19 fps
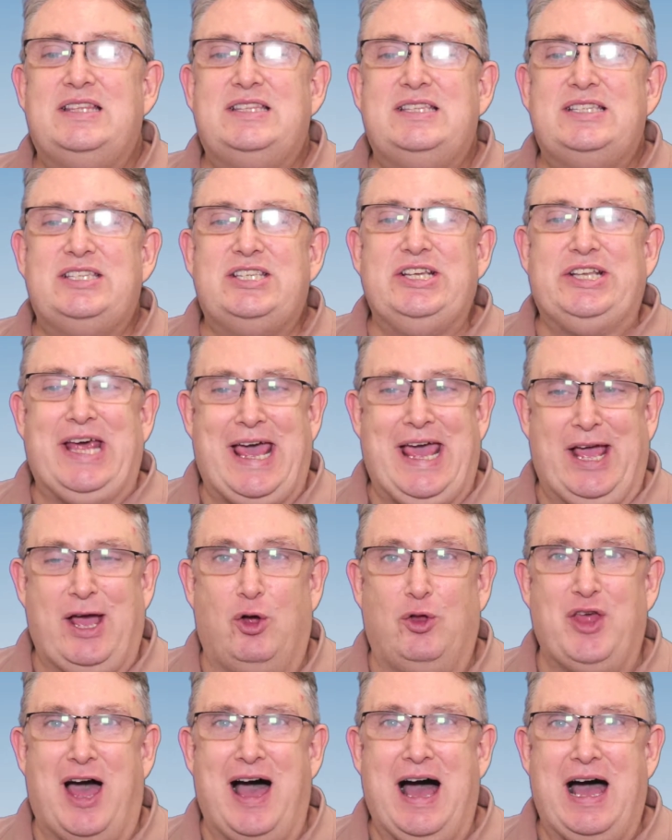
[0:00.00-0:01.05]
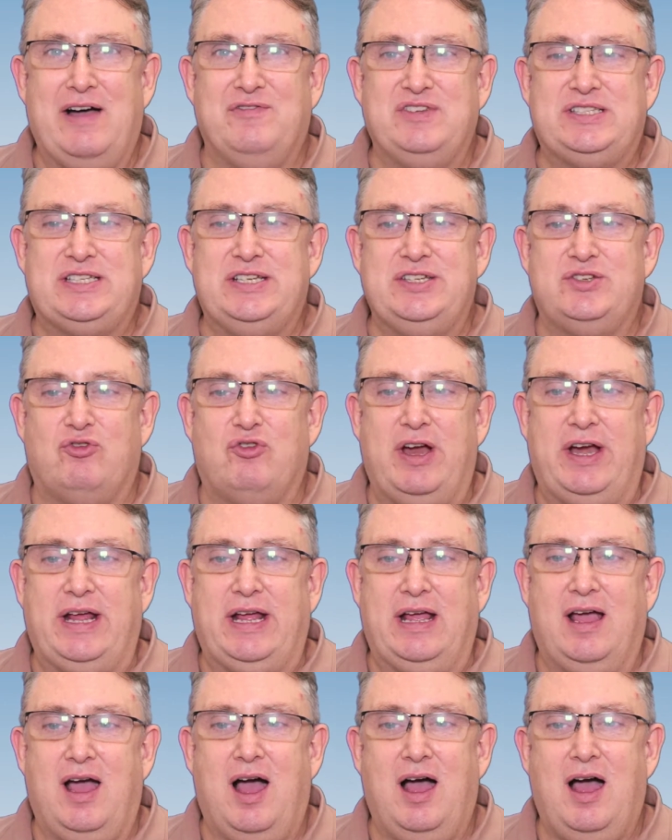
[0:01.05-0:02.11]
Today on The Harvest is
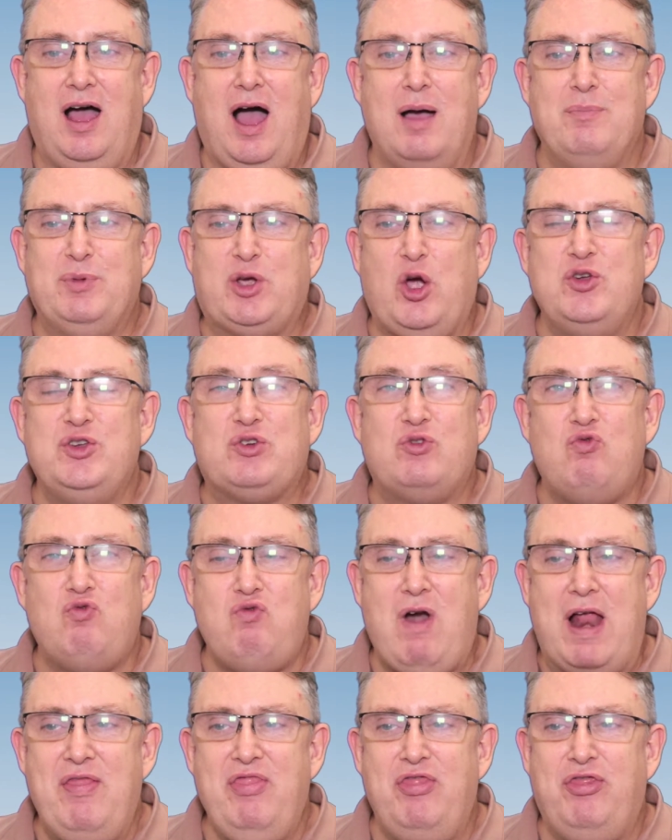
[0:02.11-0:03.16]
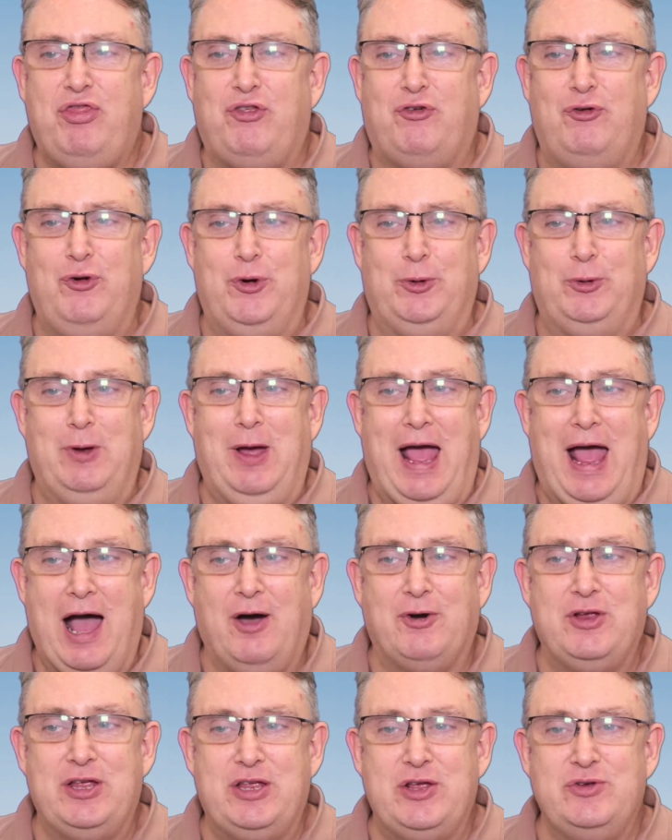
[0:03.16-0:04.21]
Ready, I'm going to run through how
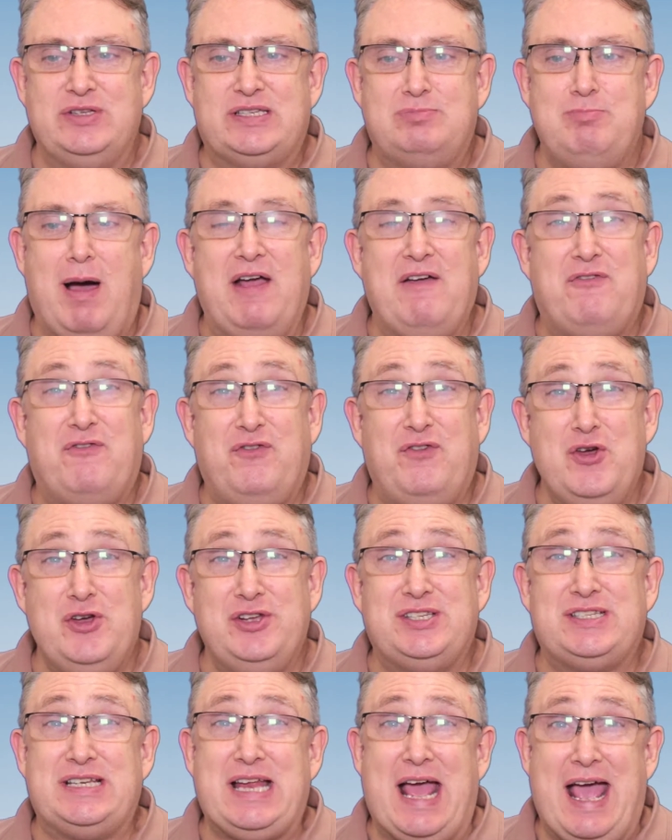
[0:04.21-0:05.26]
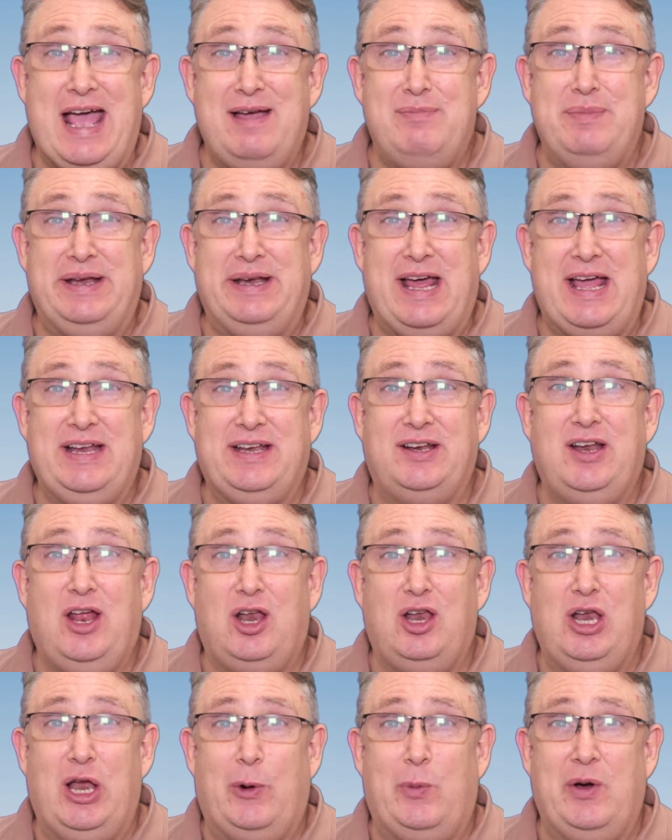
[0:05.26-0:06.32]
to use my first aminated
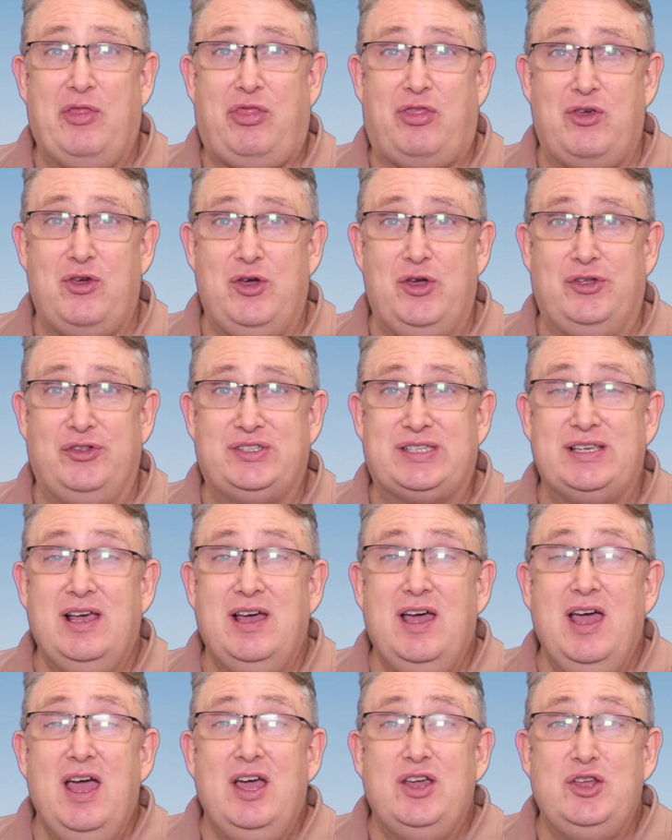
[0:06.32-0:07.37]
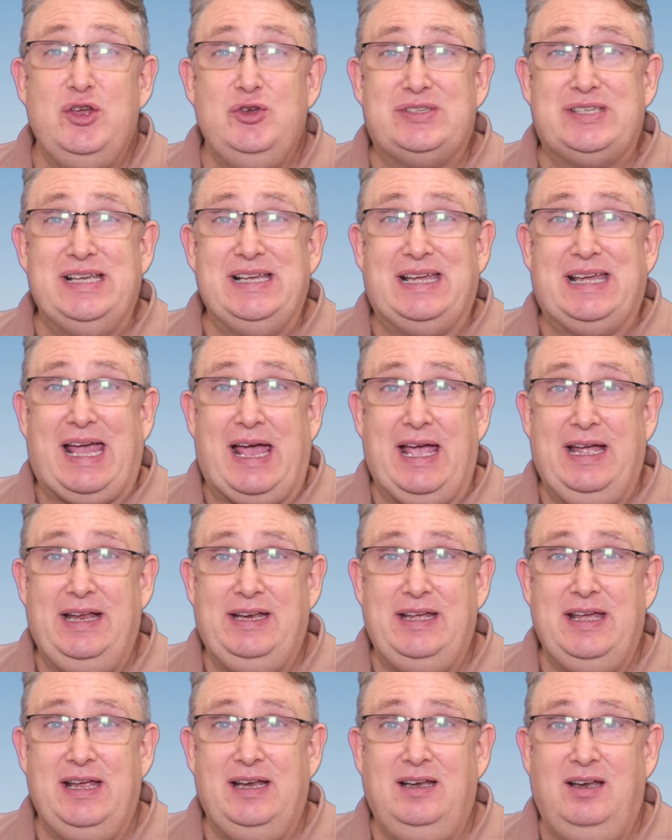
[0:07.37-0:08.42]
lower thirds using
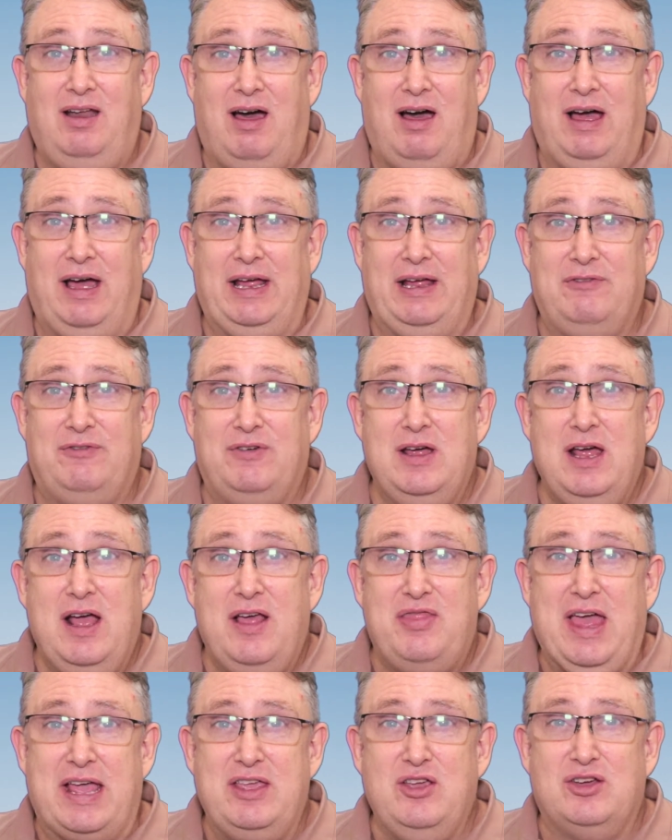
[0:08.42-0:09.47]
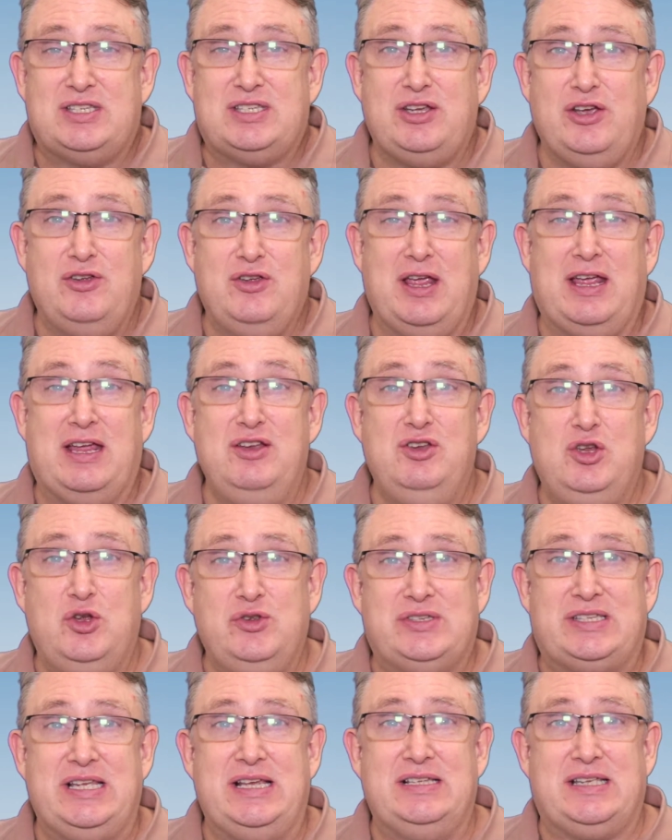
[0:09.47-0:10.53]
Kdenlive that you so you can
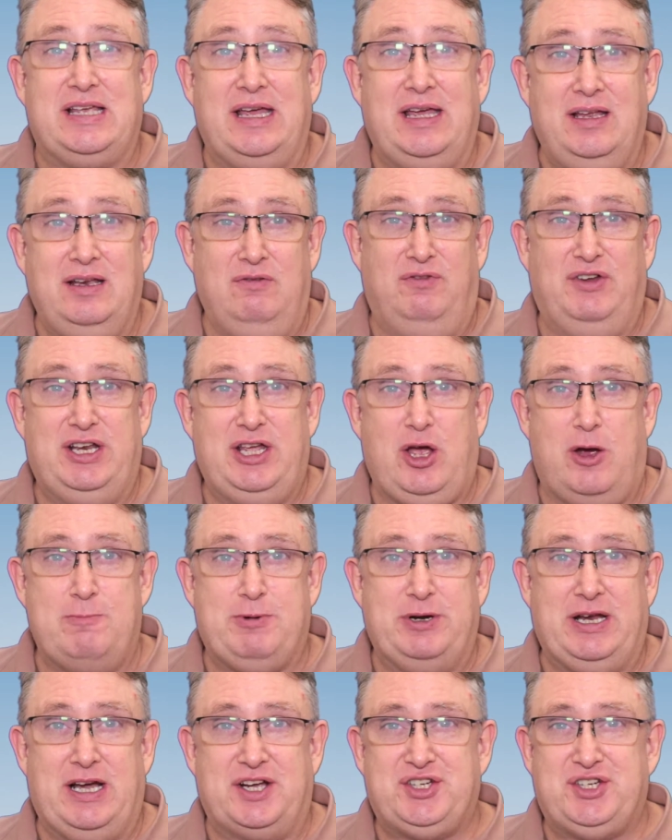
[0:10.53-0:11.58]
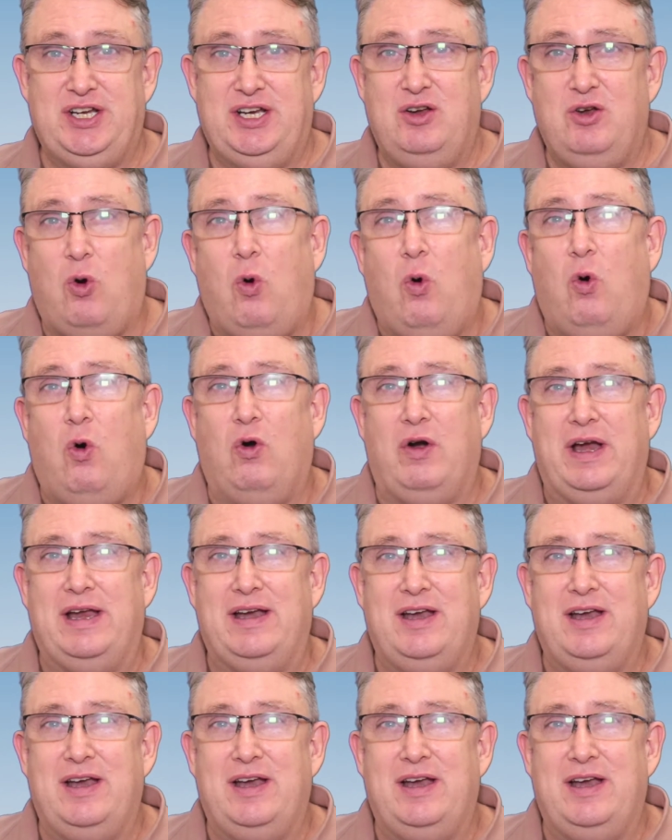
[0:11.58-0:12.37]
use these in video production or in